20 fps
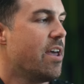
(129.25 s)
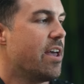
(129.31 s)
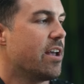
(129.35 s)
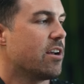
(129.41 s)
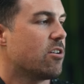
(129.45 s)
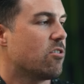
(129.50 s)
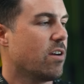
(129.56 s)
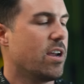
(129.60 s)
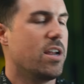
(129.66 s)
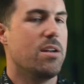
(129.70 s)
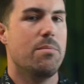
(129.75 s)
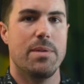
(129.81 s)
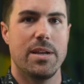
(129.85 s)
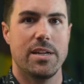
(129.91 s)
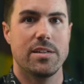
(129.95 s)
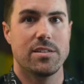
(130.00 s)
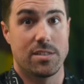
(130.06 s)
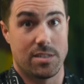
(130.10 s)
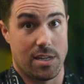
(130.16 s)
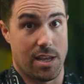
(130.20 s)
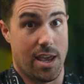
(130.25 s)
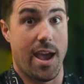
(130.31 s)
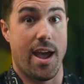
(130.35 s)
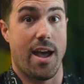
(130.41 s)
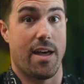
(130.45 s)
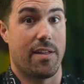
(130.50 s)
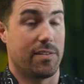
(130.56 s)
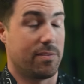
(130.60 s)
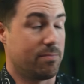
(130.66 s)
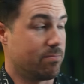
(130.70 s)
And green means,
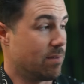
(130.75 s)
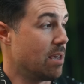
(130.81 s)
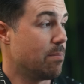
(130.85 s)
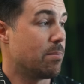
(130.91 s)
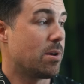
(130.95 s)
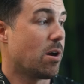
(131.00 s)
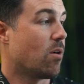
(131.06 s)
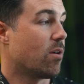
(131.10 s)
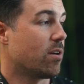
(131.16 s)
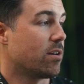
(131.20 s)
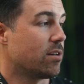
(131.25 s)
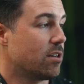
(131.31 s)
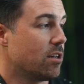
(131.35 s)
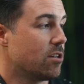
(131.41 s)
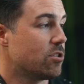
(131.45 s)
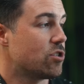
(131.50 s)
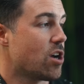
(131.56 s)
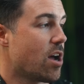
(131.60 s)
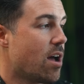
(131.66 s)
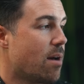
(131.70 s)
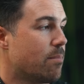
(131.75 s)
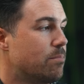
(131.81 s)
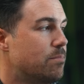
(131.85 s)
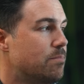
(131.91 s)
yeah, keep going, good job.